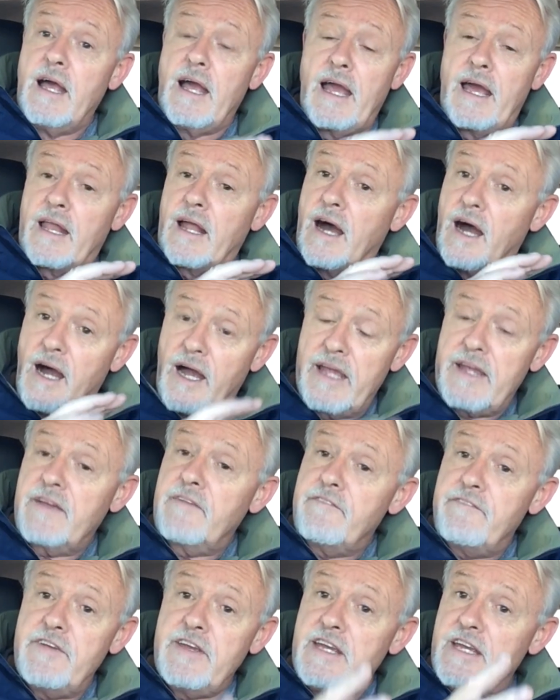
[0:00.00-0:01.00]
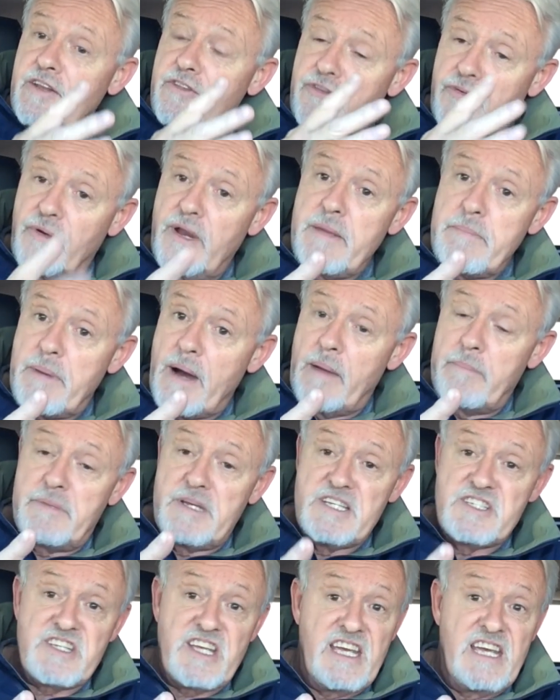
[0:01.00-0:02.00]
and I can feed 3
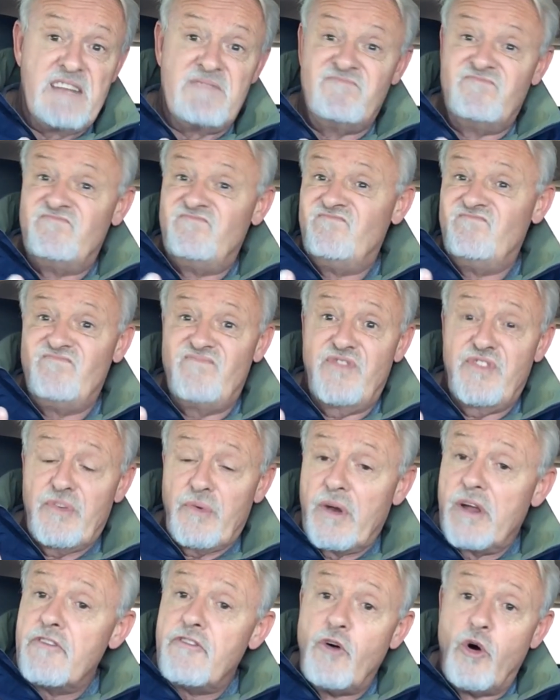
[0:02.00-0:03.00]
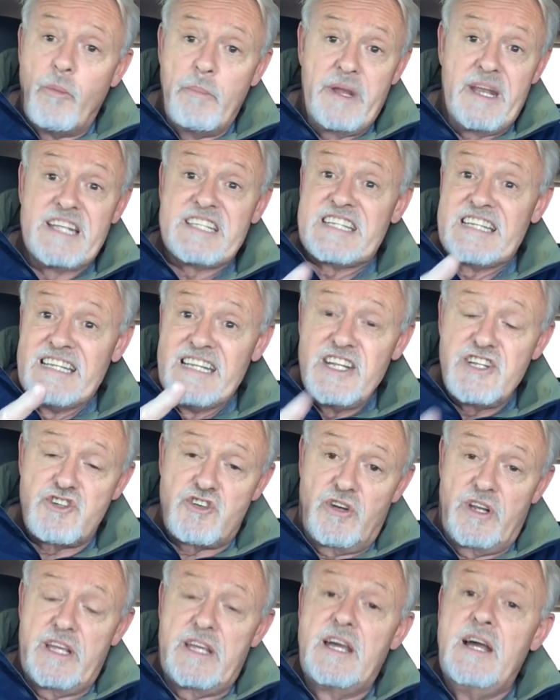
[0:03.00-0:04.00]
puppies in 3 or 4 minutes,
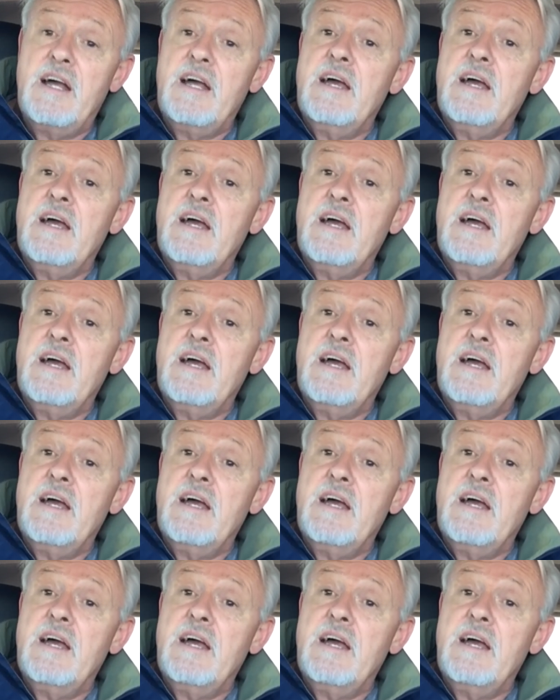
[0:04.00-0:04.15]
literally.